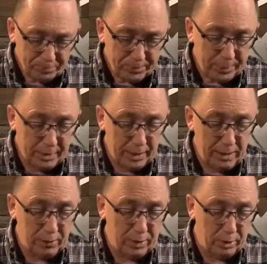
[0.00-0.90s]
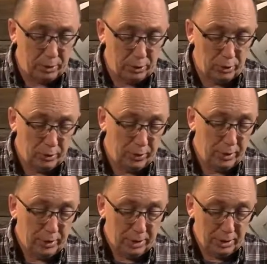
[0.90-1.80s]
in heaven and on earth
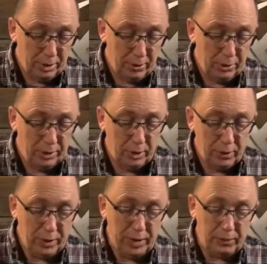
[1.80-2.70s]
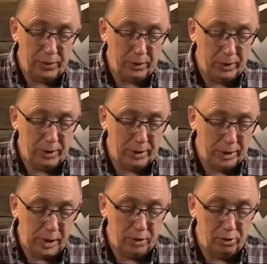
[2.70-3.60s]
and under the earth, and every tongue
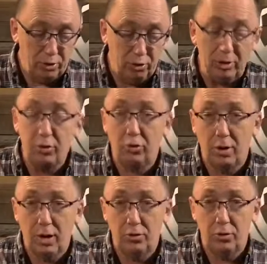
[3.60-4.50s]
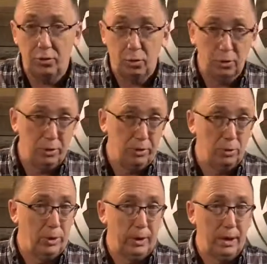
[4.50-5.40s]
acknowledge that Jesus Christ is Lord to the glory
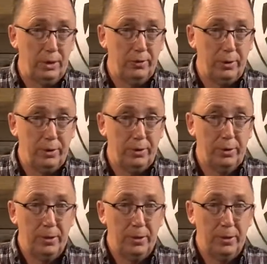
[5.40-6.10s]
of God the Father.